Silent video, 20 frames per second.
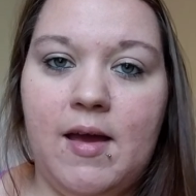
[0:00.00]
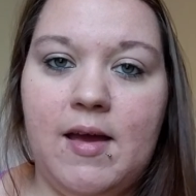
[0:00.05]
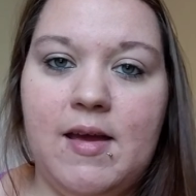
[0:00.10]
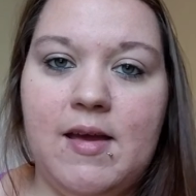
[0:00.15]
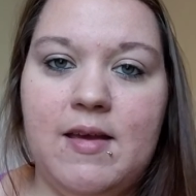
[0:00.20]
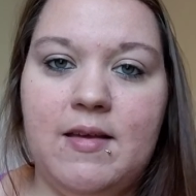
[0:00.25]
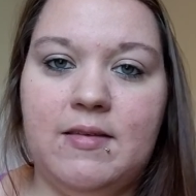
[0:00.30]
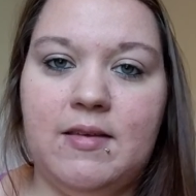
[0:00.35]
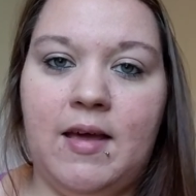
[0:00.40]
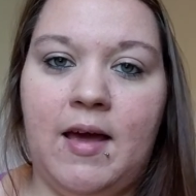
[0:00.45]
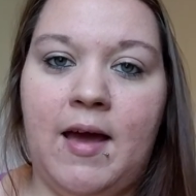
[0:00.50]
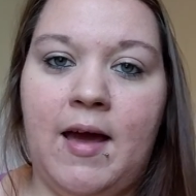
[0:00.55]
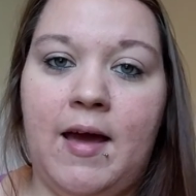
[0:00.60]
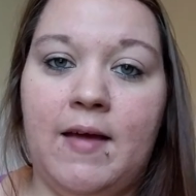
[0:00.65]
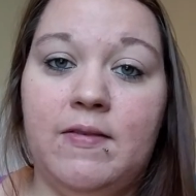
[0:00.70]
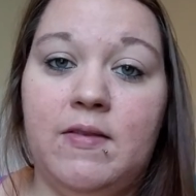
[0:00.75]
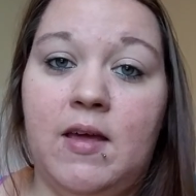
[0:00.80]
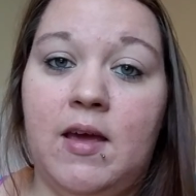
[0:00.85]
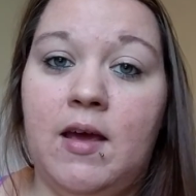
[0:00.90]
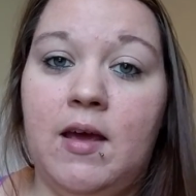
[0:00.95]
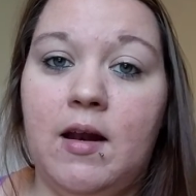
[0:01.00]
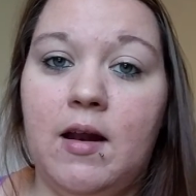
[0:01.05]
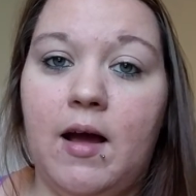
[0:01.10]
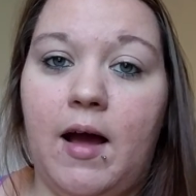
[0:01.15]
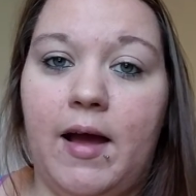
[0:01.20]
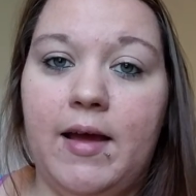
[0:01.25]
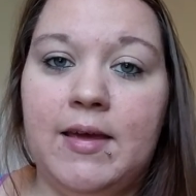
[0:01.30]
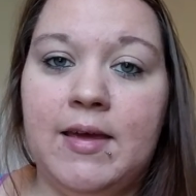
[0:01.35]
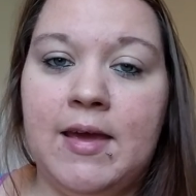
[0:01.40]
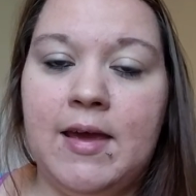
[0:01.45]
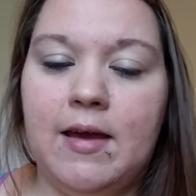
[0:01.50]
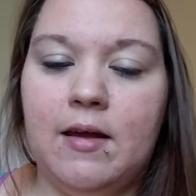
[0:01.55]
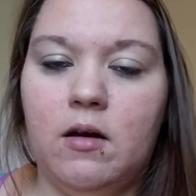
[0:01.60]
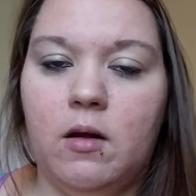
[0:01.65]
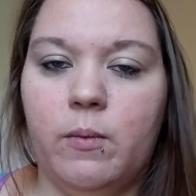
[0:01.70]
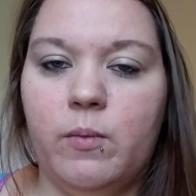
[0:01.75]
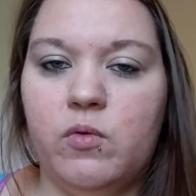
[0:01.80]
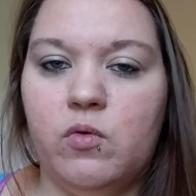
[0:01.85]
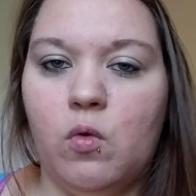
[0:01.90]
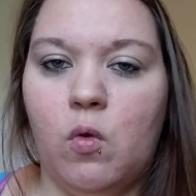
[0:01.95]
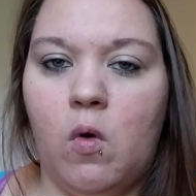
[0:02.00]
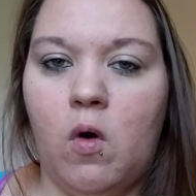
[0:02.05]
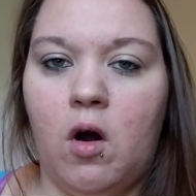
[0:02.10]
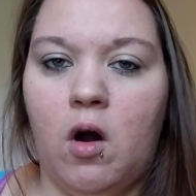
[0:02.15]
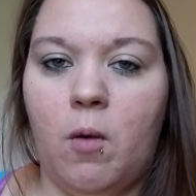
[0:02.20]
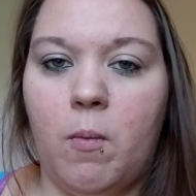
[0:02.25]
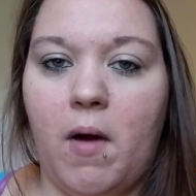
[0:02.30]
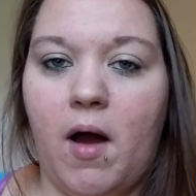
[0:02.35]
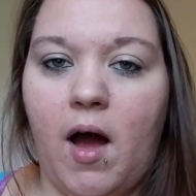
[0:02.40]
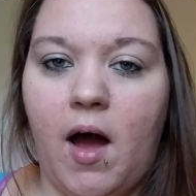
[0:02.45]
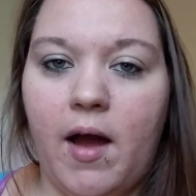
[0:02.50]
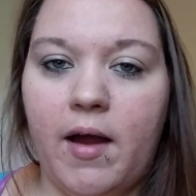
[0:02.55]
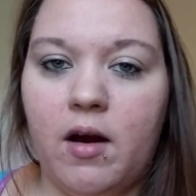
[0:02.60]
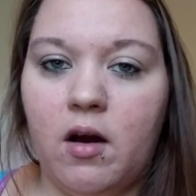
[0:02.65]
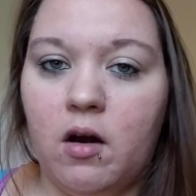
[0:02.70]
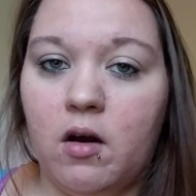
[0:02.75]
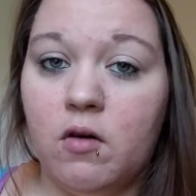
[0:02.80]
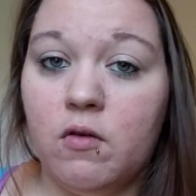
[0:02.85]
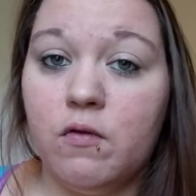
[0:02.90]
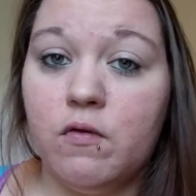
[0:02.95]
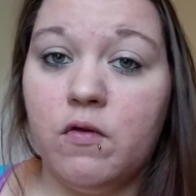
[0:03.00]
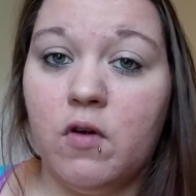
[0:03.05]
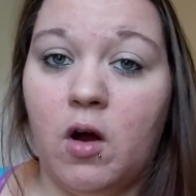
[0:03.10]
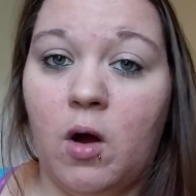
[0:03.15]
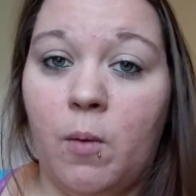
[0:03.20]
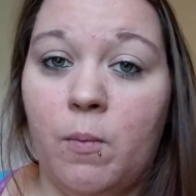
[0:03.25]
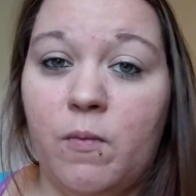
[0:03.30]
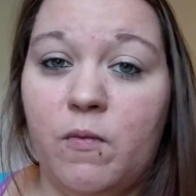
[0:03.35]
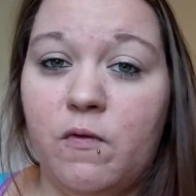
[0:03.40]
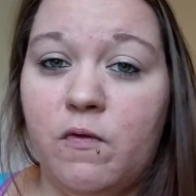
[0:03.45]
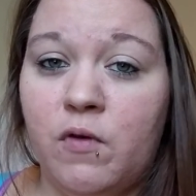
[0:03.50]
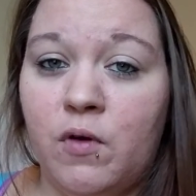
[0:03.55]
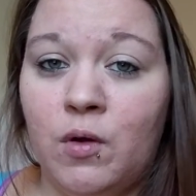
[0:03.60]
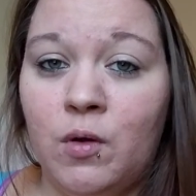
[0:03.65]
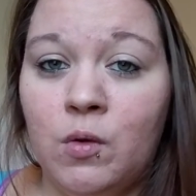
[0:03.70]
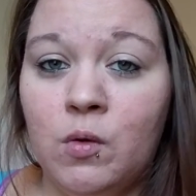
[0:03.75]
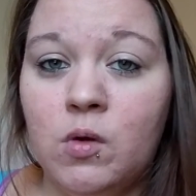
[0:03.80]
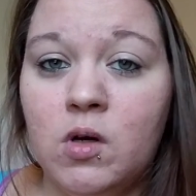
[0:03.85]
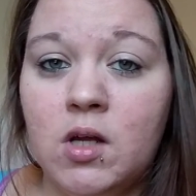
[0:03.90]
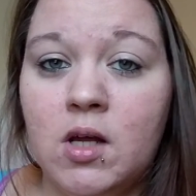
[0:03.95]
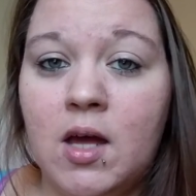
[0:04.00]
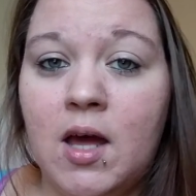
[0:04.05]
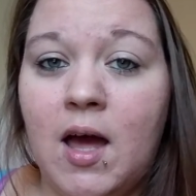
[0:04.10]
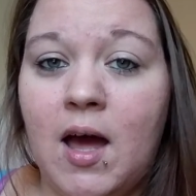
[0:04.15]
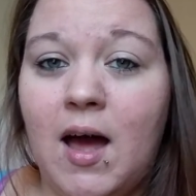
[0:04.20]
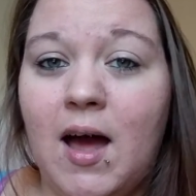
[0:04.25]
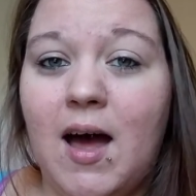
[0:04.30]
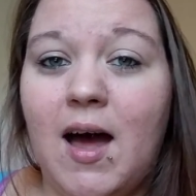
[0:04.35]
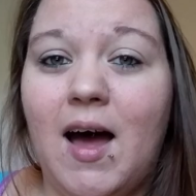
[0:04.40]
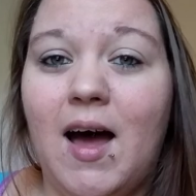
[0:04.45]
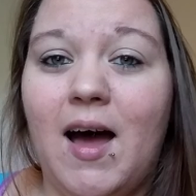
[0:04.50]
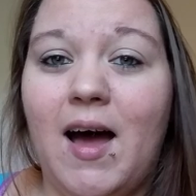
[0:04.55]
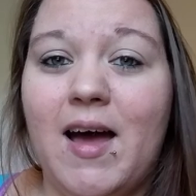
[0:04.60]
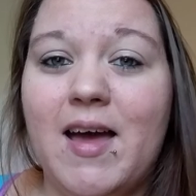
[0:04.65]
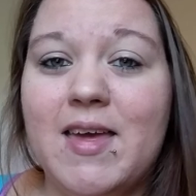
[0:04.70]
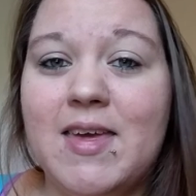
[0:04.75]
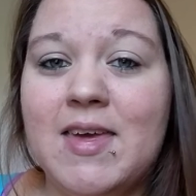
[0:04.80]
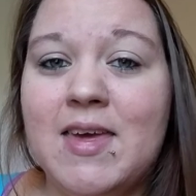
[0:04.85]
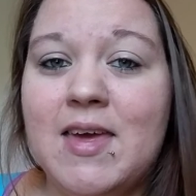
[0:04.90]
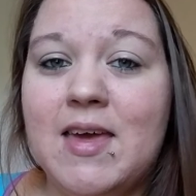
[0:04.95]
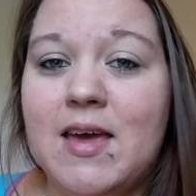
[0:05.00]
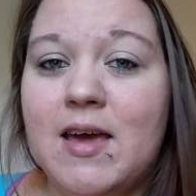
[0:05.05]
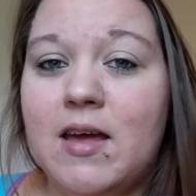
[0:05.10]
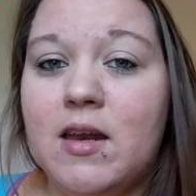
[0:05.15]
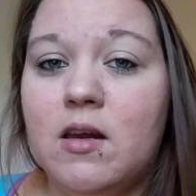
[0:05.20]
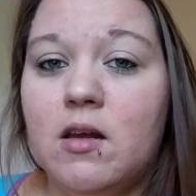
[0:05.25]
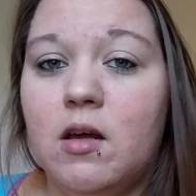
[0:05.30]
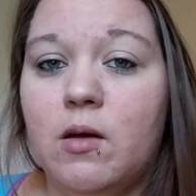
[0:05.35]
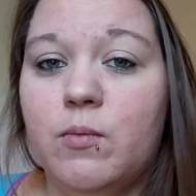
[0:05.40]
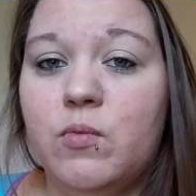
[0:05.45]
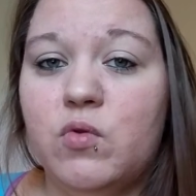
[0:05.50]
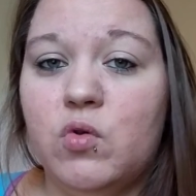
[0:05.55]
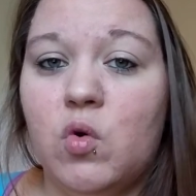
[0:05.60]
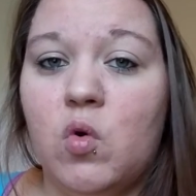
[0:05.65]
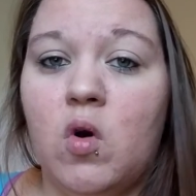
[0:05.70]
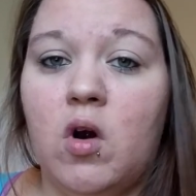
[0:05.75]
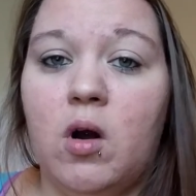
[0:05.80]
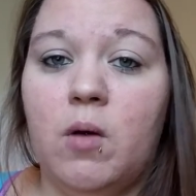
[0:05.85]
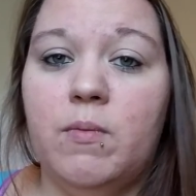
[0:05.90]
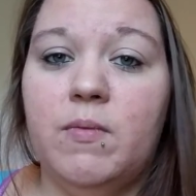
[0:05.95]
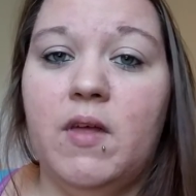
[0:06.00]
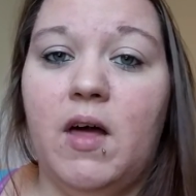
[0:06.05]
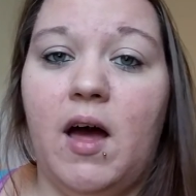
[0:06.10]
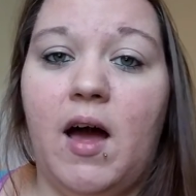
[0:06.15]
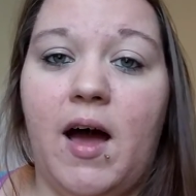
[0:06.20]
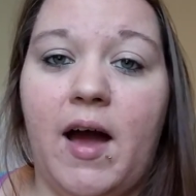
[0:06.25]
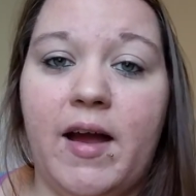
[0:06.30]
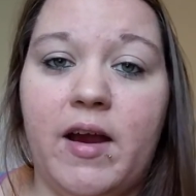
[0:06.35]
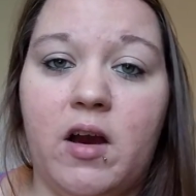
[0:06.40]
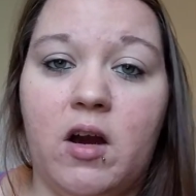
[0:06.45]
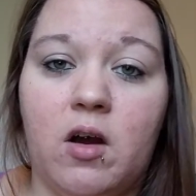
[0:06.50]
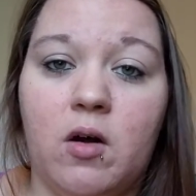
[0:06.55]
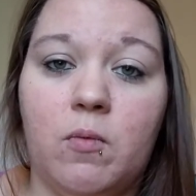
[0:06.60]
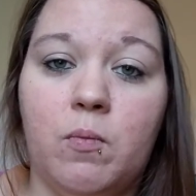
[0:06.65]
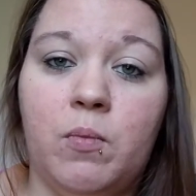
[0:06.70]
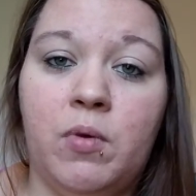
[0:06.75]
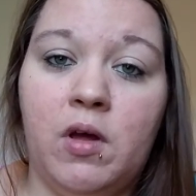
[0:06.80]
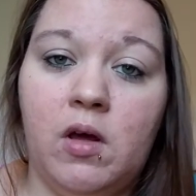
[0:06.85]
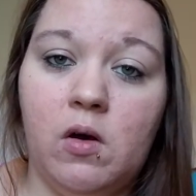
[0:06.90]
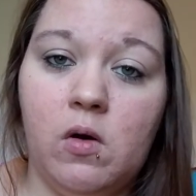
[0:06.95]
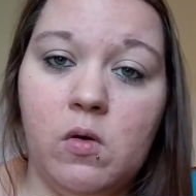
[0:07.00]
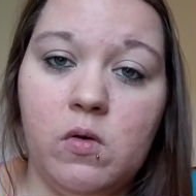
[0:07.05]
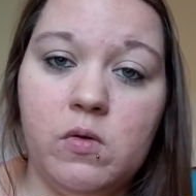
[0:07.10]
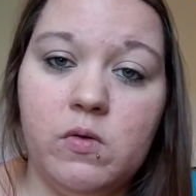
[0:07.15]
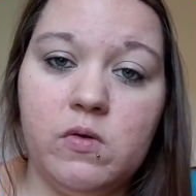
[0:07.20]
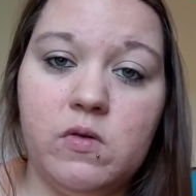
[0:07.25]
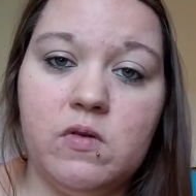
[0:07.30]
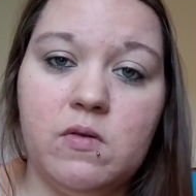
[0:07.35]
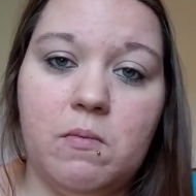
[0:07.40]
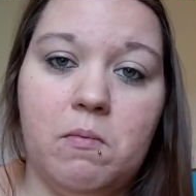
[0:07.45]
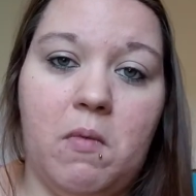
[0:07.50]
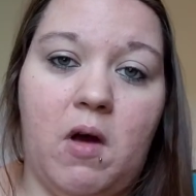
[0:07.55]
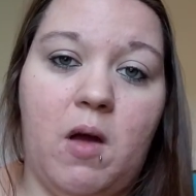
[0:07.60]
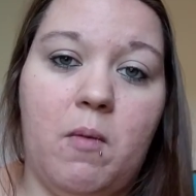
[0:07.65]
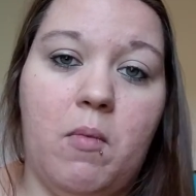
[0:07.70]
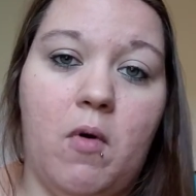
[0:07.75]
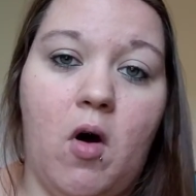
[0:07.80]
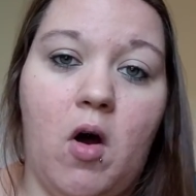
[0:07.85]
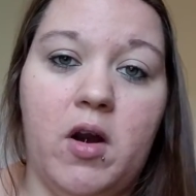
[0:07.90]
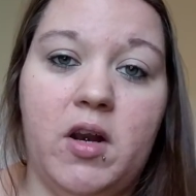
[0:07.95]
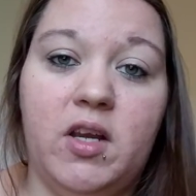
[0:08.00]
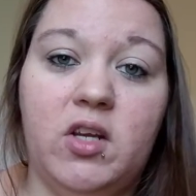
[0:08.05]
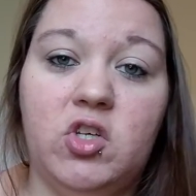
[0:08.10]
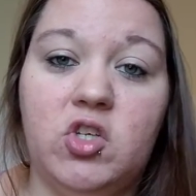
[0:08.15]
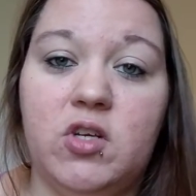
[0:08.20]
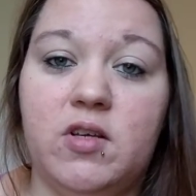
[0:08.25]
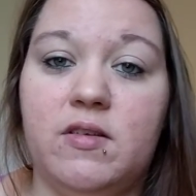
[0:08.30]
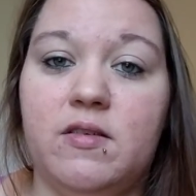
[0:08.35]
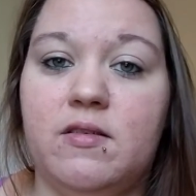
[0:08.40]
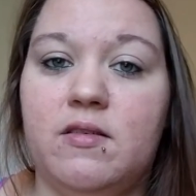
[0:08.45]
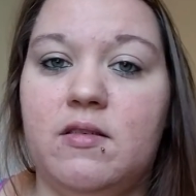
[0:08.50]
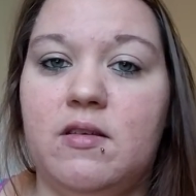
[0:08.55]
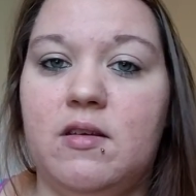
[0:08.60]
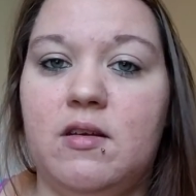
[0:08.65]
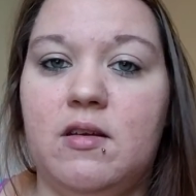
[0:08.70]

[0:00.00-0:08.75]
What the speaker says: He said that I can't absorb iron from food. I can't absorb the iron pills. My body just